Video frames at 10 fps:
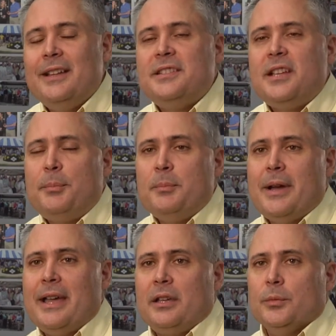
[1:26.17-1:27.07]
It's stepping
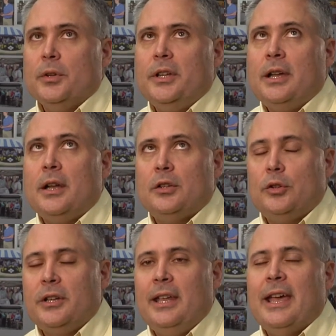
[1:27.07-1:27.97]
back and really kind
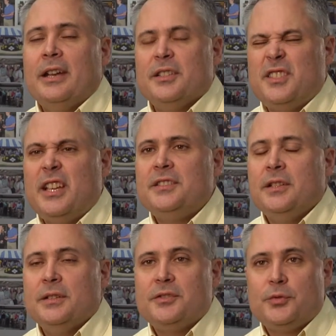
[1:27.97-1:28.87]
of looking at and
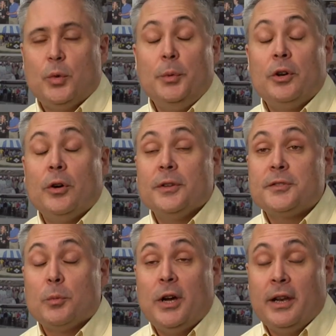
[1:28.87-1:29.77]
assessing the, what we call
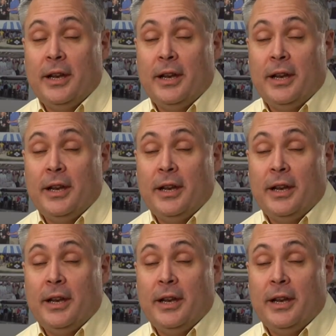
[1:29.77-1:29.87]
SWOT